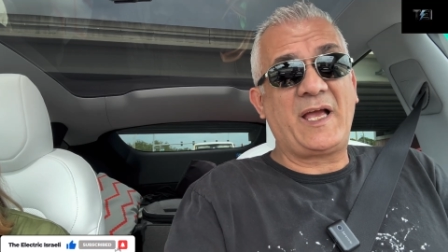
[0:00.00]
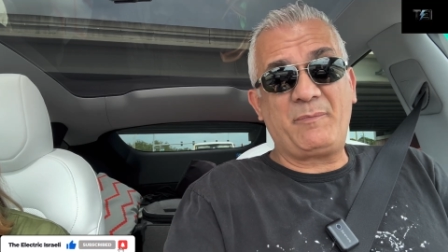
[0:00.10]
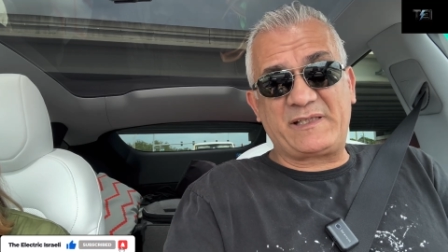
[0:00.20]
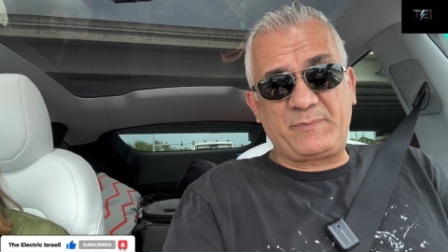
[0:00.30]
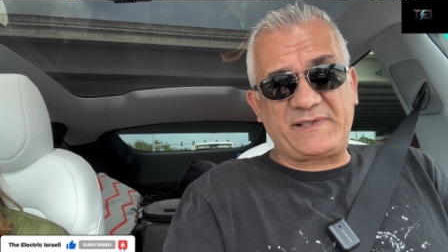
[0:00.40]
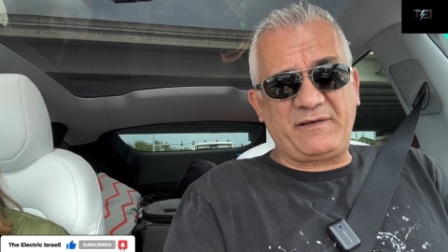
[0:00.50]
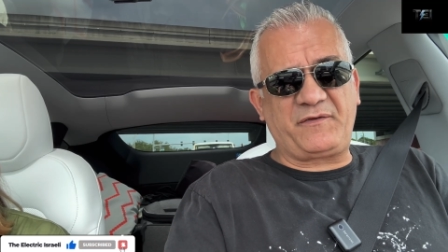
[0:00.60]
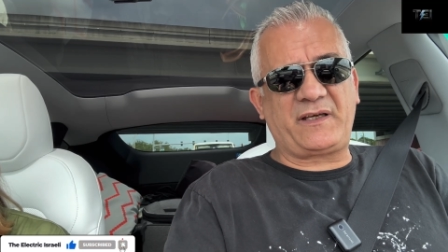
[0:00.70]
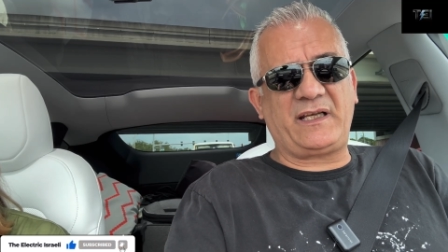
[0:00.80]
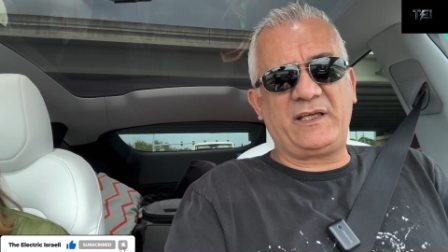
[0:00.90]
But
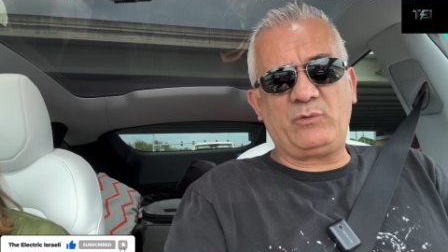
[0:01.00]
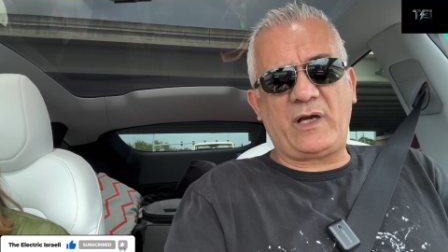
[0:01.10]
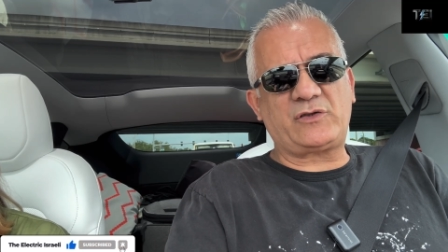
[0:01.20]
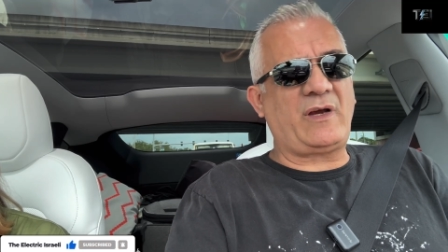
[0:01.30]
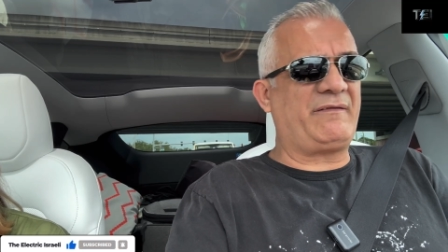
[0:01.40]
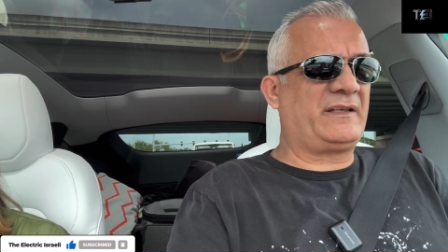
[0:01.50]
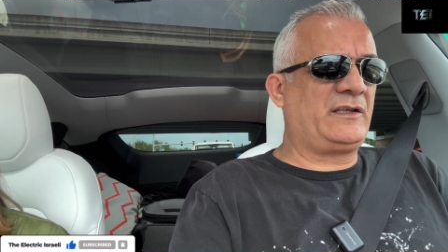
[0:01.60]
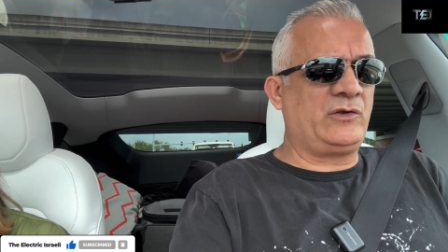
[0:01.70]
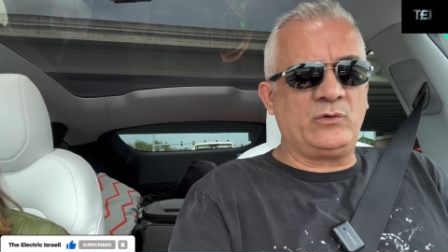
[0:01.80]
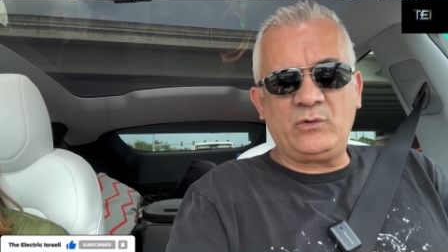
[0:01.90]
specifically, we are driving
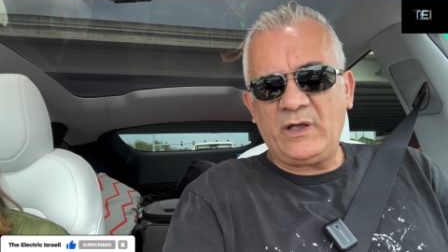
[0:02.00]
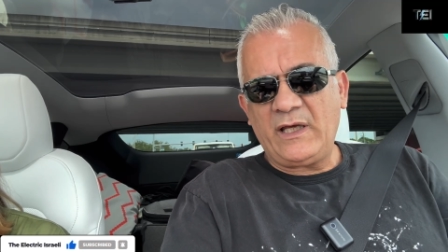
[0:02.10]
the new